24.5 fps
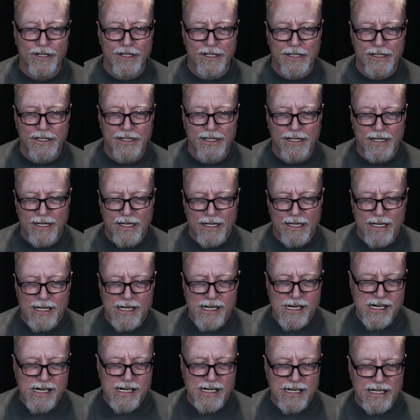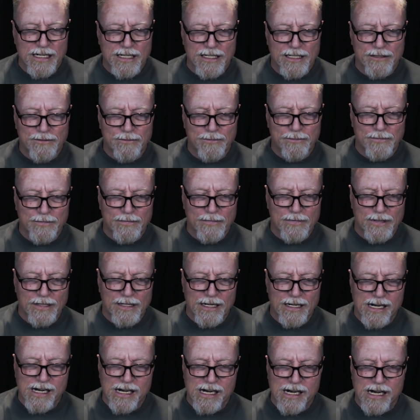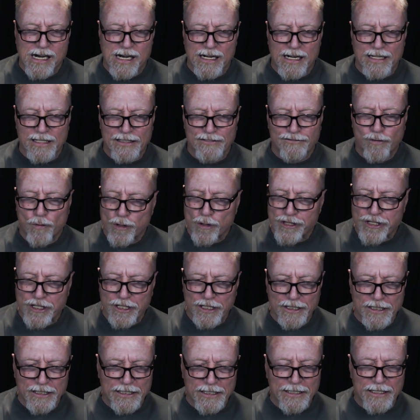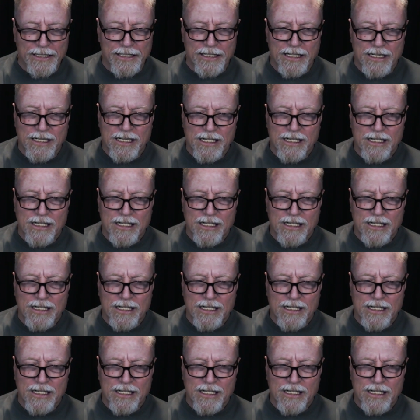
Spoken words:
And I fortunately